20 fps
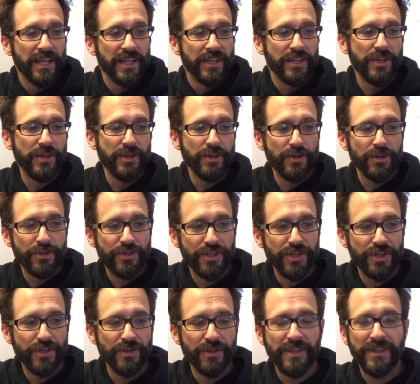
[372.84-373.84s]
You
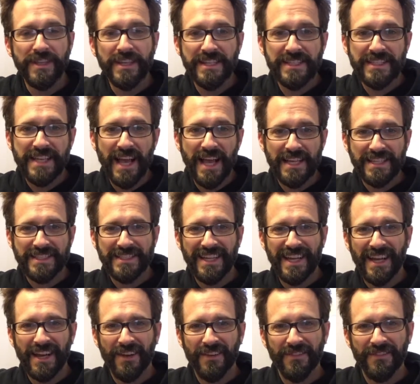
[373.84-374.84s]
tune these guys
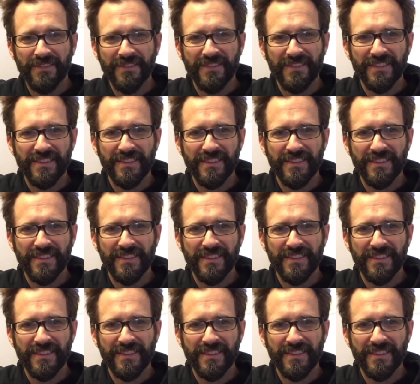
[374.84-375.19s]
down.